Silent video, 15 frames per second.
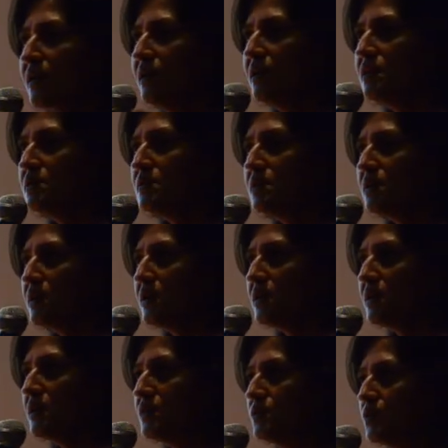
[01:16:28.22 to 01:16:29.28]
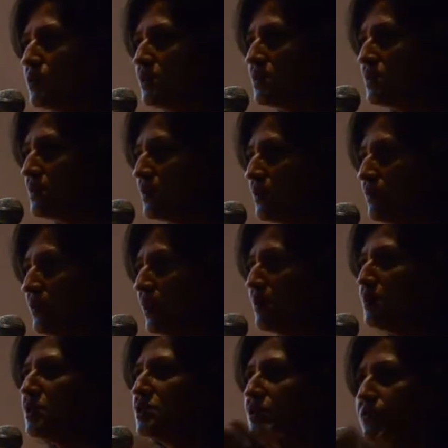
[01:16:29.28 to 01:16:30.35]
His was
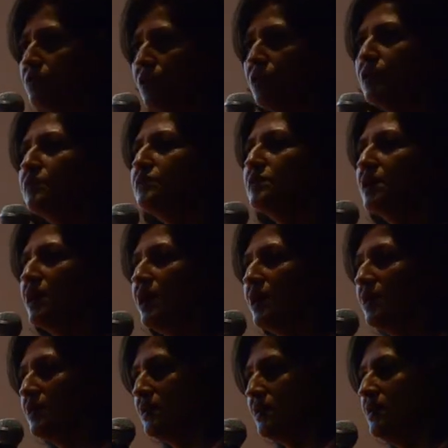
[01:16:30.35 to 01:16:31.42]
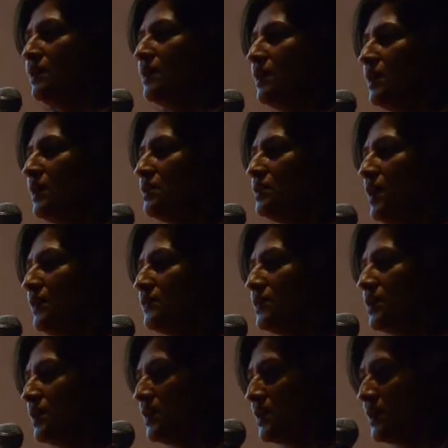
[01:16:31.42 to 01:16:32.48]
very much involved and in
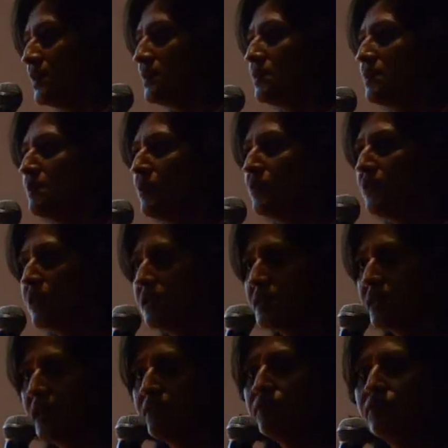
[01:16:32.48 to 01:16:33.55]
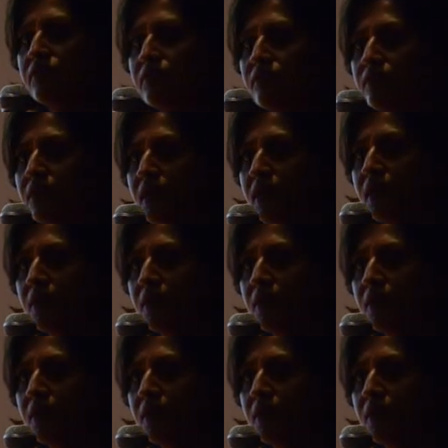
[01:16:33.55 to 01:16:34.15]
drafting it, and some of us have been